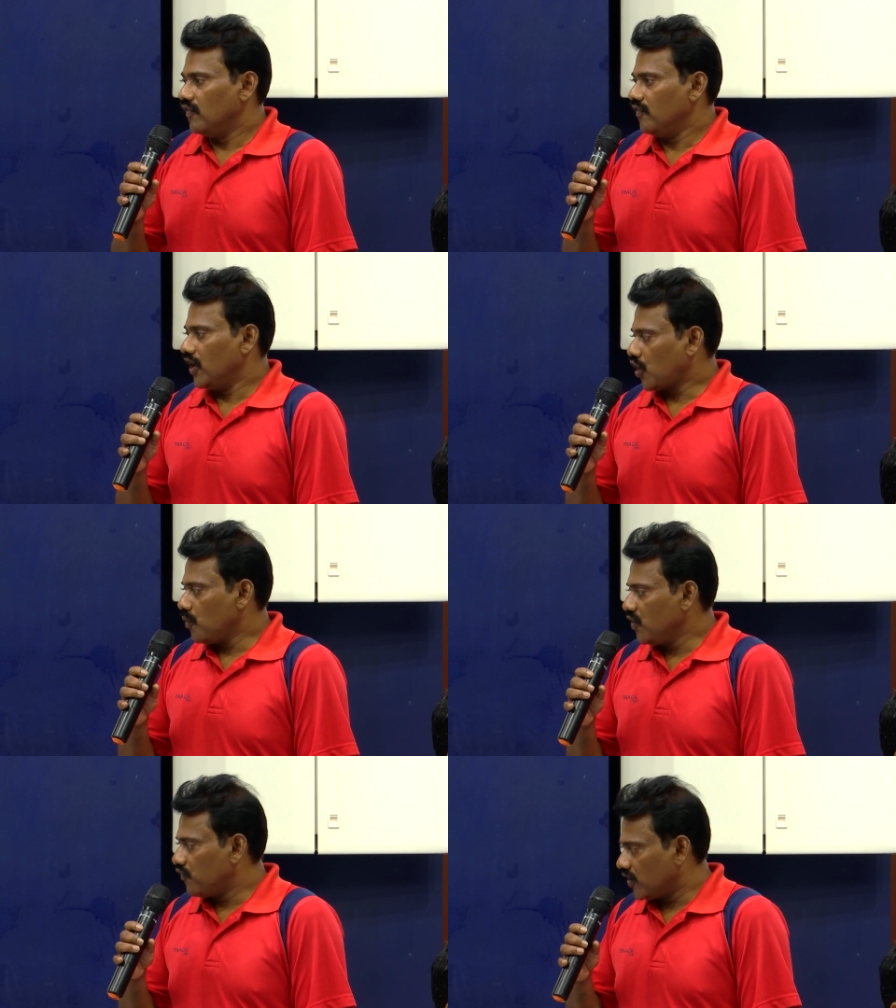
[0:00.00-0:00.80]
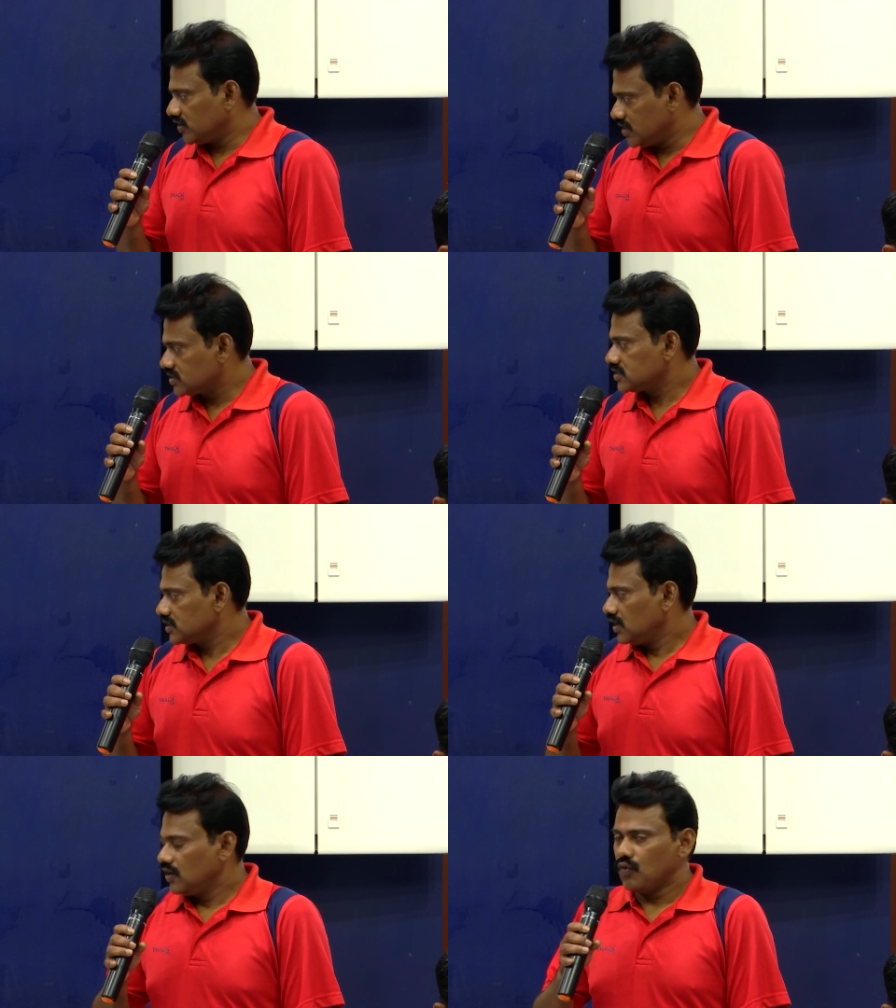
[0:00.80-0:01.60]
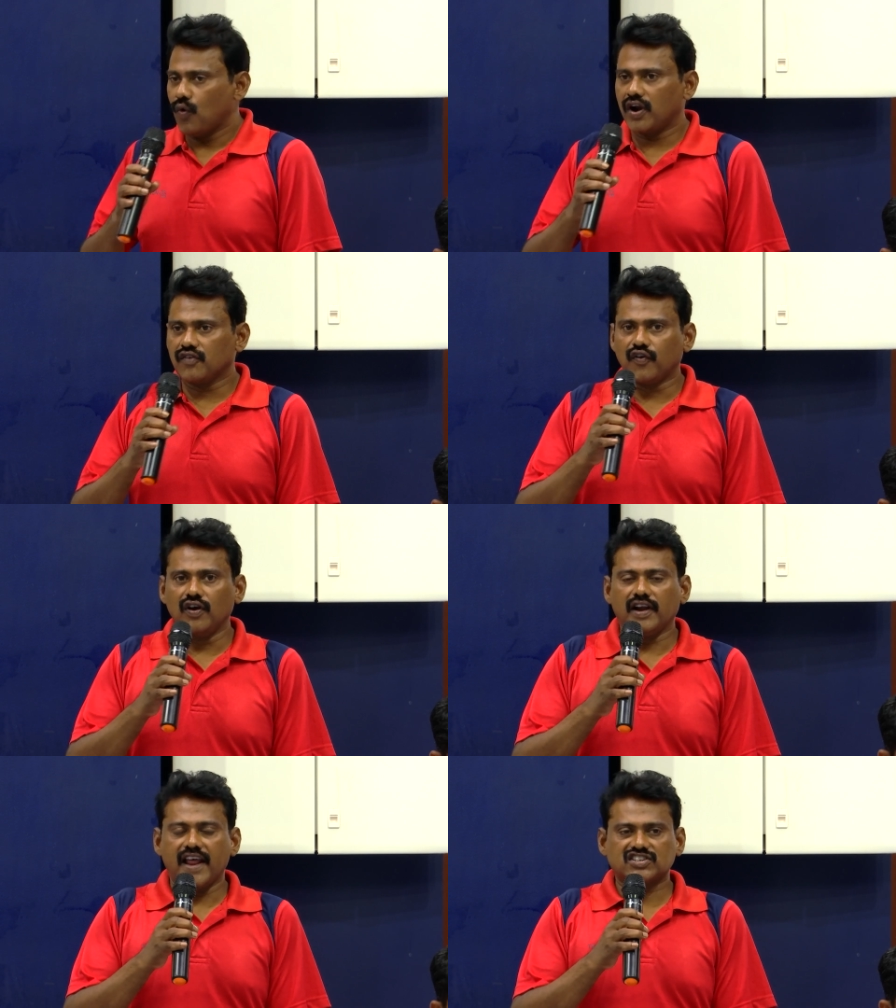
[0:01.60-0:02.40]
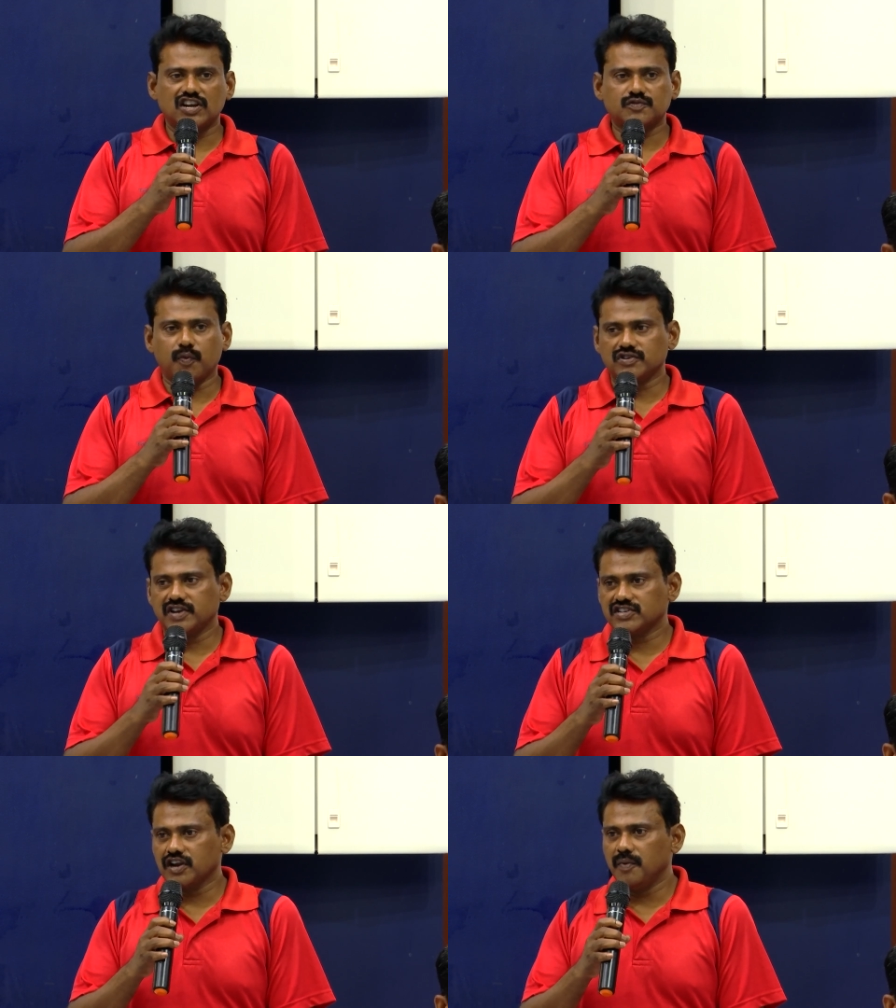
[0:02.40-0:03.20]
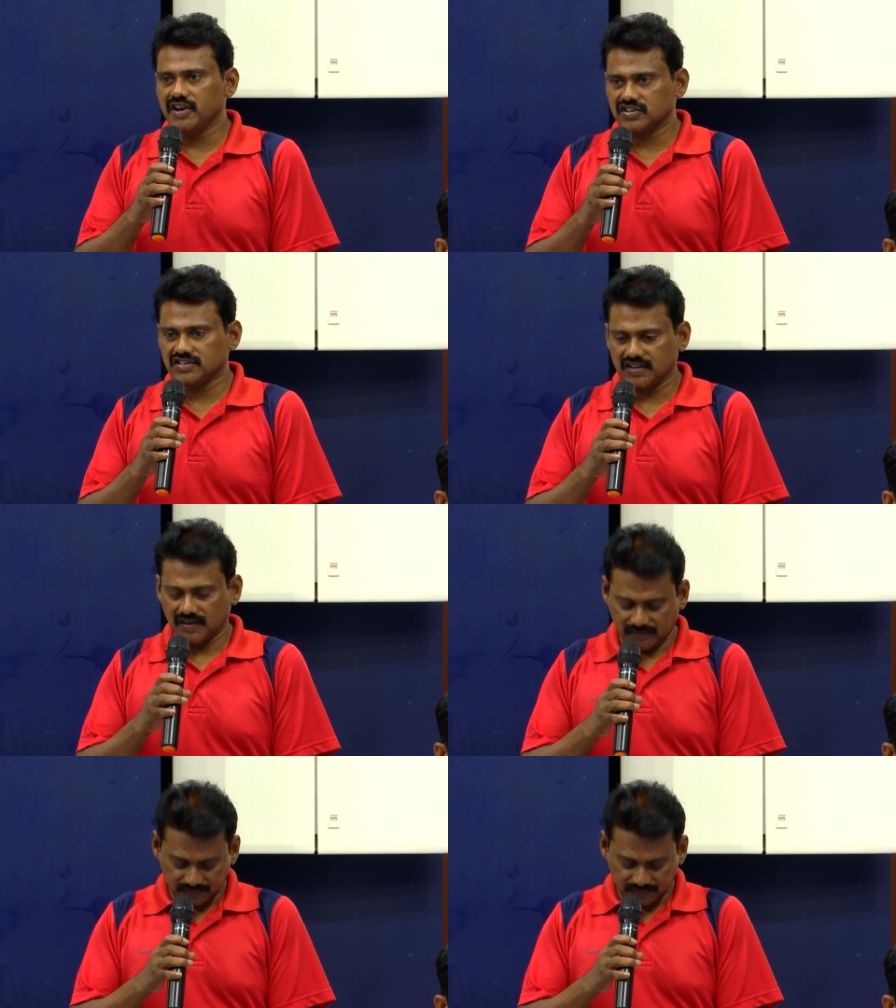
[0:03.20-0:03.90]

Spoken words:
Welcome you for this wonderful National Sports Day celebration, sir.